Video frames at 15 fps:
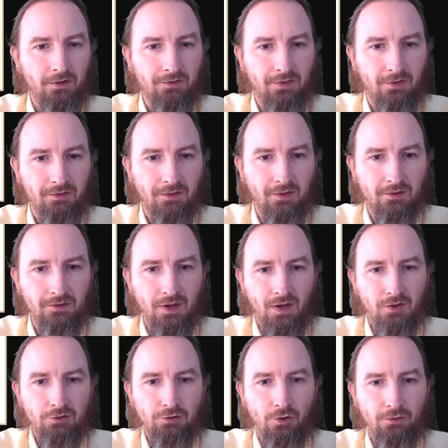that says
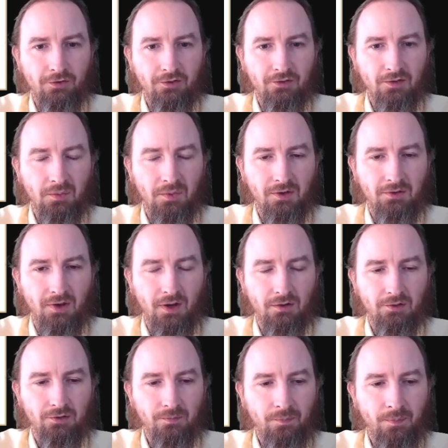show system
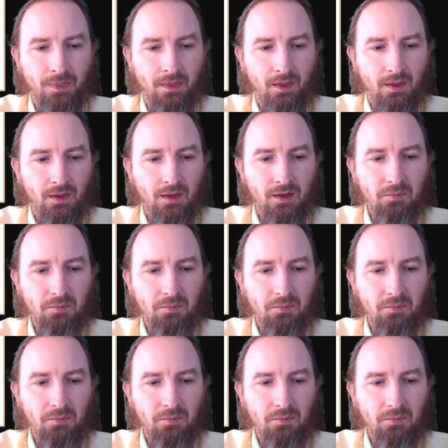containers. In